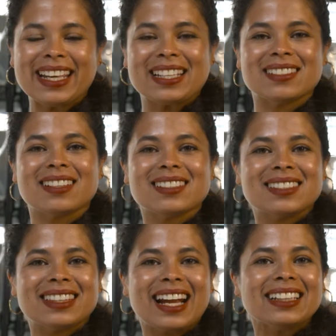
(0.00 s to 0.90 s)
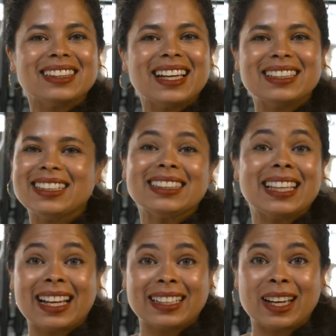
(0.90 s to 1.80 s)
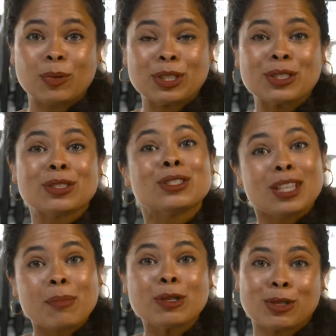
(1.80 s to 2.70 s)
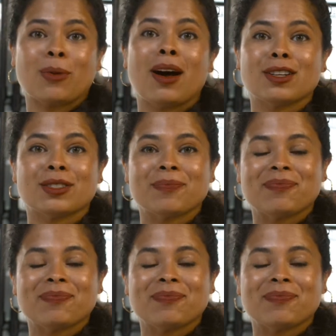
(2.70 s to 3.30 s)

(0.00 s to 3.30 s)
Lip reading: is Strata d'Italia, which is a summer squash.